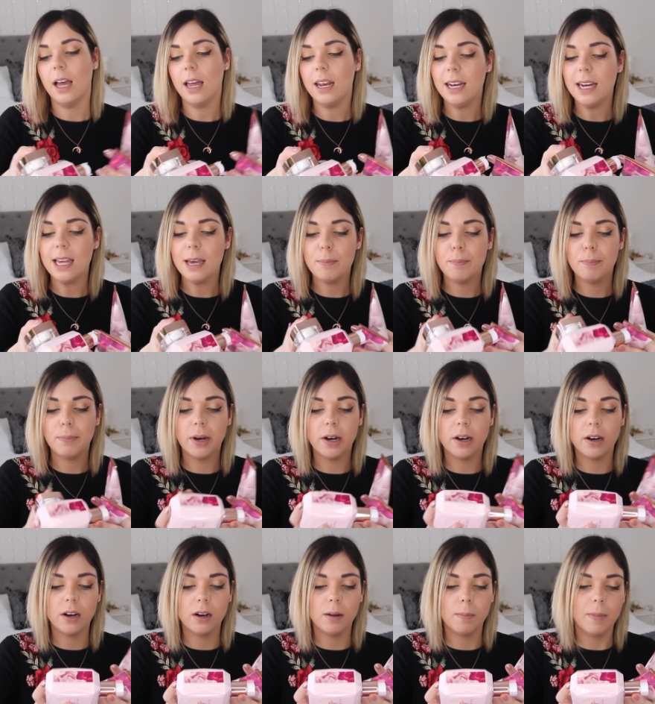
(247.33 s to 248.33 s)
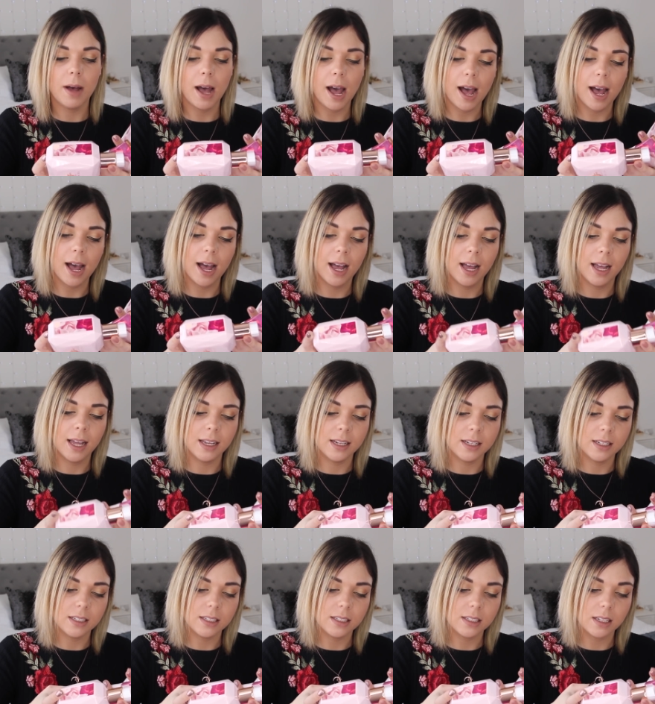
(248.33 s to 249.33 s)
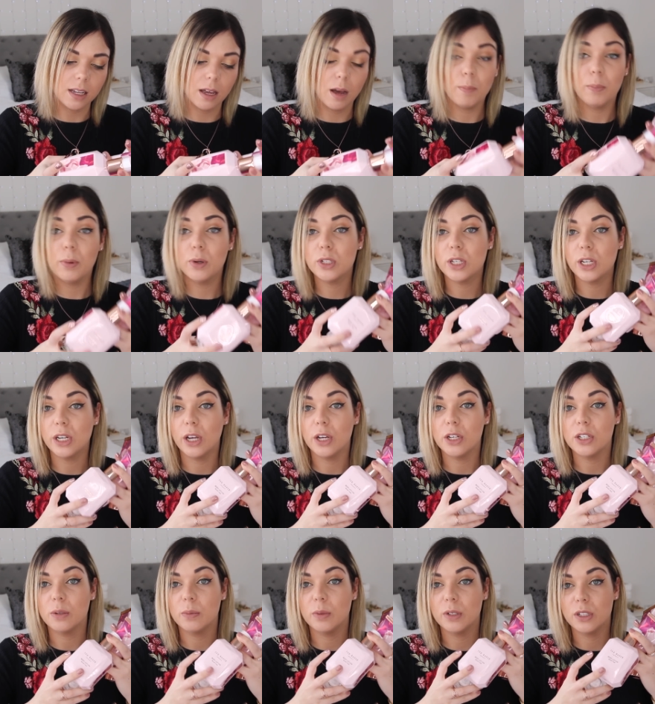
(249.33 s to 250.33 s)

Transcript: a lip balm and a body lotion,